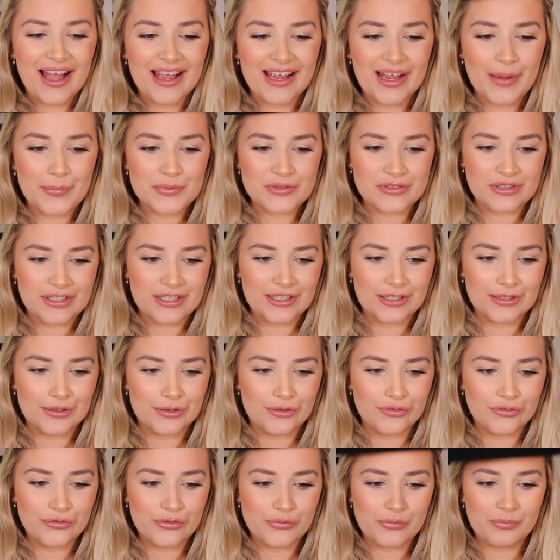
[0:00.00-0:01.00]
I absolutely
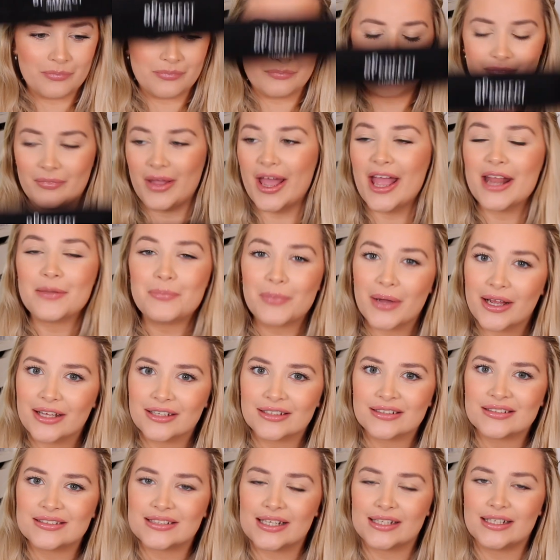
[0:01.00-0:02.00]
love
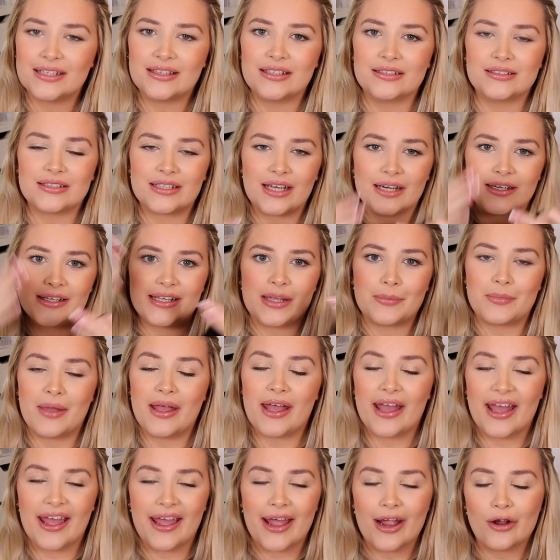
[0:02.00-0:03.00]
headbands, anything to kind of get my
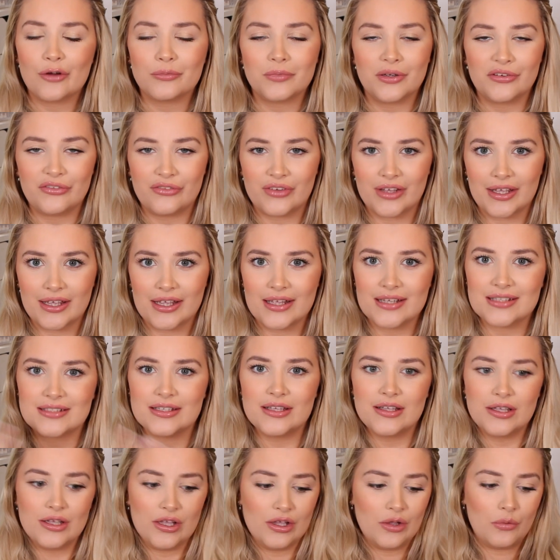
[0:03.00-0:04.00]
hair out of my face
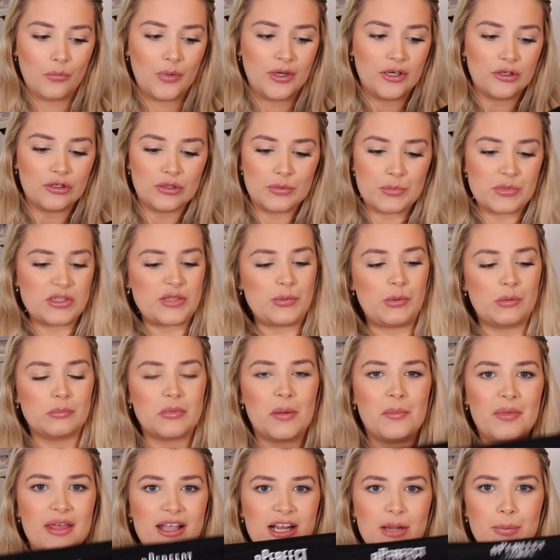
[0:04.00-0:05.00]
when it comes to putting
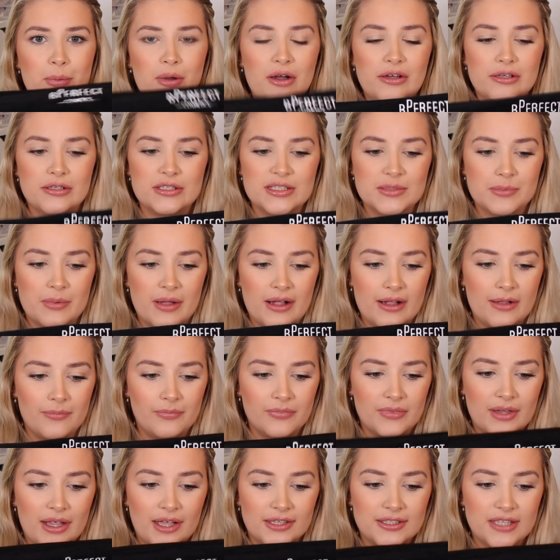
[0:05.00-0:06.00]
my makeup on as
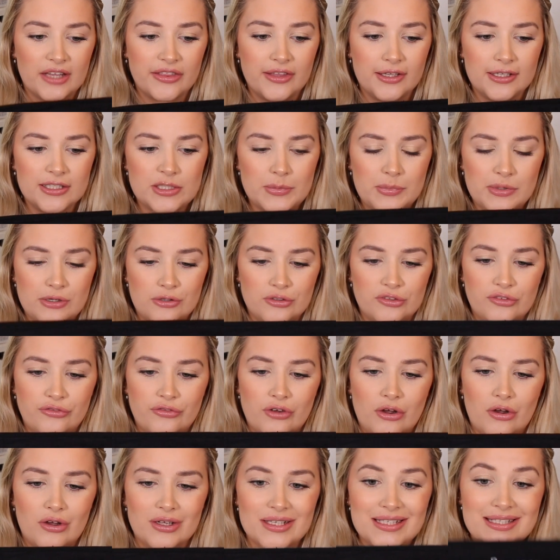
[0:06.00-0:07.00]
well. And I think this would be good
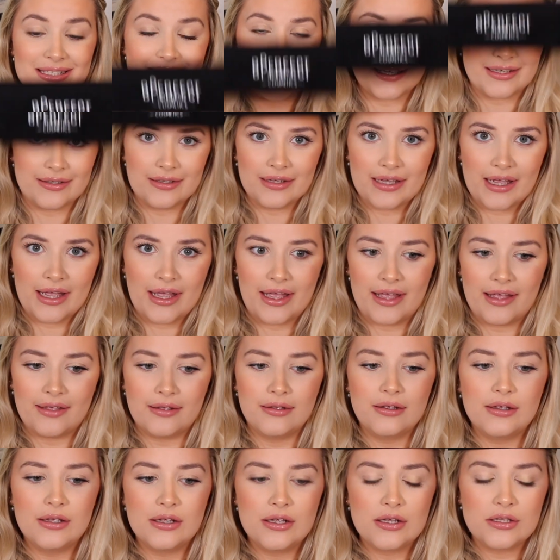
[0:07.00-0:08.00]
for
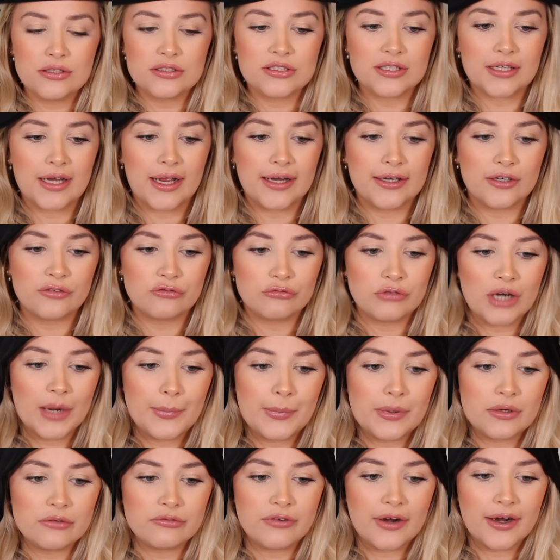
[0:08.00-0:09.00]
skincare to kind of
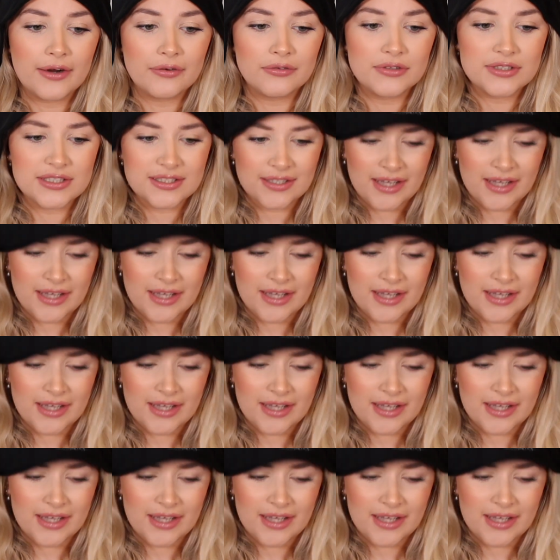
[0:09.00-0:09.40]
wrap it round.